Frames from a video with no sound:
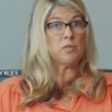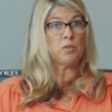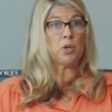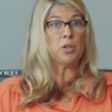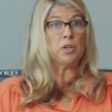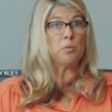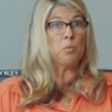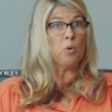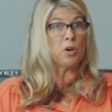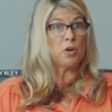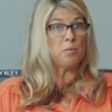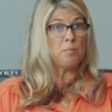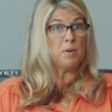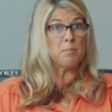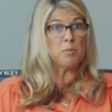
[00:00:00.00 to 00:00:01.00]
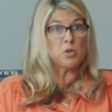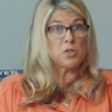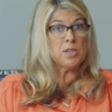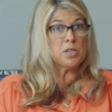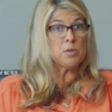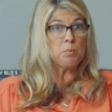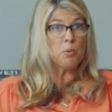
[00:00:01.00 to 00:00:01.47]
for Clean Water members
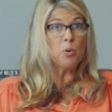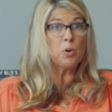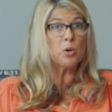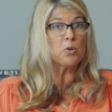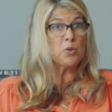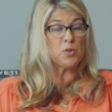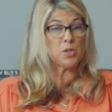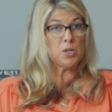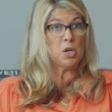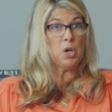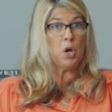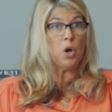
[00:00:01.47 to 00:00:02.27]
and supporters